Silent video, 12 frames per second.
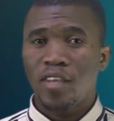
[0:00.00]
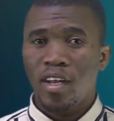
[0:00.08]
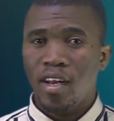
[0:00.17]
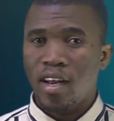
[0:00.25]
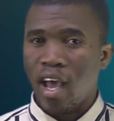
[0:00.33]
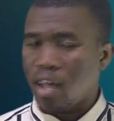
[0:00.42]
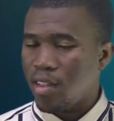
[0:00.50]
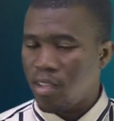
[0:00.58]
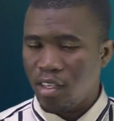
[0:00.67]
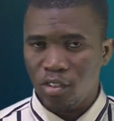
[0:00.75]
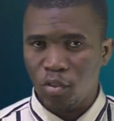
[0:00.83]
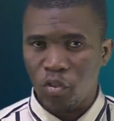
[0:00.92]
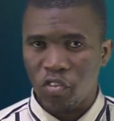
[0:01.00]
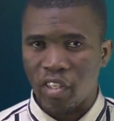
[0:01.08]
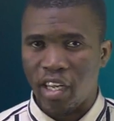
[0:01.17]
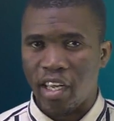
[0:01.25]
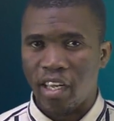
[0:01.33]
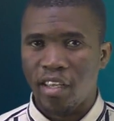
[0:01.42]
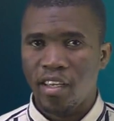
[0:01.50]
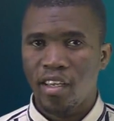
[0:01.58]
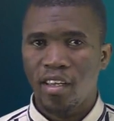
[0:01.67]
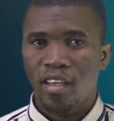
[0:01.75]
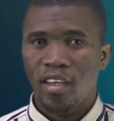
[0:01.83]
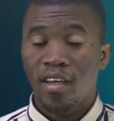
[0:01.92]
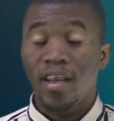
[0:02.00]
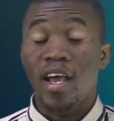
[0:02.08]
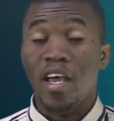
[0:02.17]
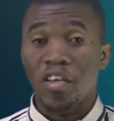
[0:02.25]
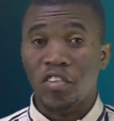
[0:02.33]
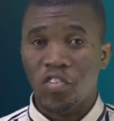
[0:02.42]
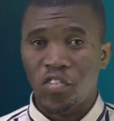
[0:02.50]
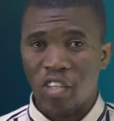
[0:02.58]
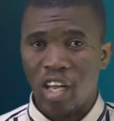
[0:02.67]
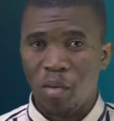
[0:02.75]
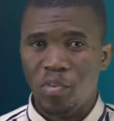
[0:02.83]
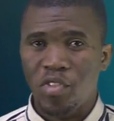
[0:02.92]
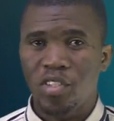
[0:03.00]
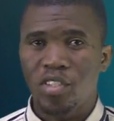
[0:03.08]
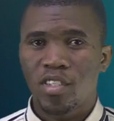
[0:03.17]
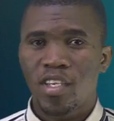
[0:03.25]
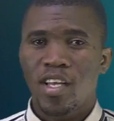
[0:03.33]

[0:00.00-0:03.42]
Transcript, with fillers: nothing to say except